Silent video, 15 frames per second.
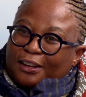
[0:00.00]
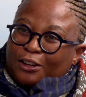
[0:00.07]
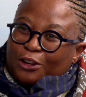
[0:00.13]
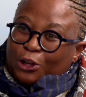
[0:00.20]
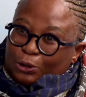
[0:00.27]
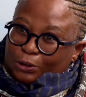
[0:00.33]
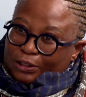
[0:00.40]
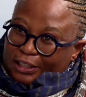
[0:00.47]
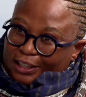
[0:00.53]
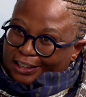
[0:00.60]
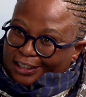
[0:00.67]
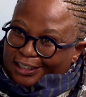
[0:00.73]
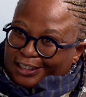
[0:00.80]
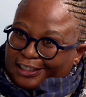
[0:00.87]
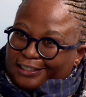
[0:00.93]
load
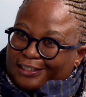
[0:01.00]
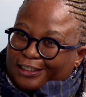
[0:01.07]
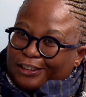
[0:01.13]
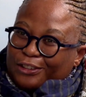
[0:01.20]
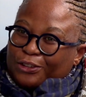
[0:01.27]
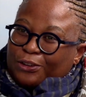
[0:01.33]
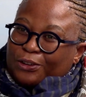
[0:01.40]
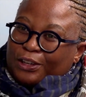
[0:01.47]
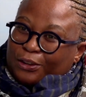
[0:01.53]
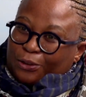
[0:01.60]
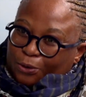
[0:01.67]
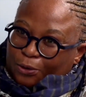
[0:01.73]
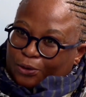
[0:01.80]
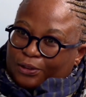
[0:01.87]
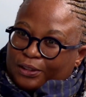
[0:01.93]
shedding has done. You look
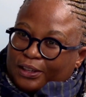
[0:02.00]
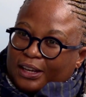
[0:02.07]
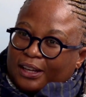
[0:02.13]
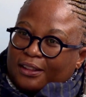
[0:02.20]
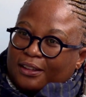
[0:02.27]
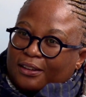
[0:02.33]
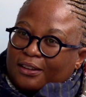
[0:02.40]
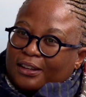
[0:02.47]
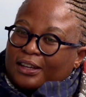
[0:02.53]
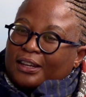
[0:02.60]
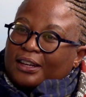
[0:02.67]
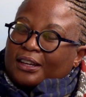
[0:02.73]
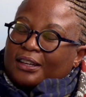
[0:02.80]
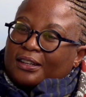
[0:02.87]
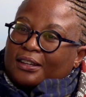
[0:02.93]
at all the other
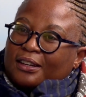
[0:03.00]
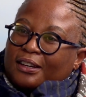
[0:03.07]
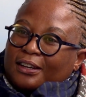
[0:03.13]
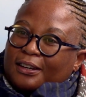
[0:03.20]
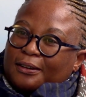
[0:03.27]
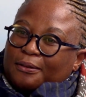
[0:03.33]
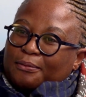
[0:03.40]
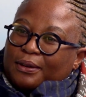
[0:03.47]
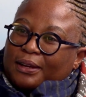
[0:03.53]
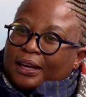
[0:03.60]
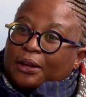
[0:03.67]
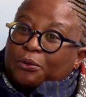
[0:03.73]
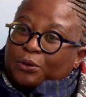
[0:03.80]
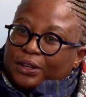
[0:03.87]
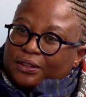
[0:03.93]

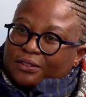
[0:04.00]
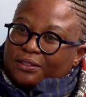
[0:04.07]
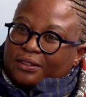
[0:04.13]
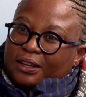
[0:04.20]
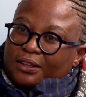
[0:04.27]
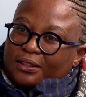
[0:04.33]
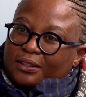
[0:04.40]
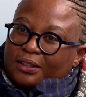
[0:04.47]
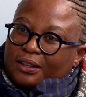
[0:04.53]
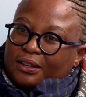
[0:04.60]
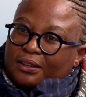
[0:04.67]
headwinds that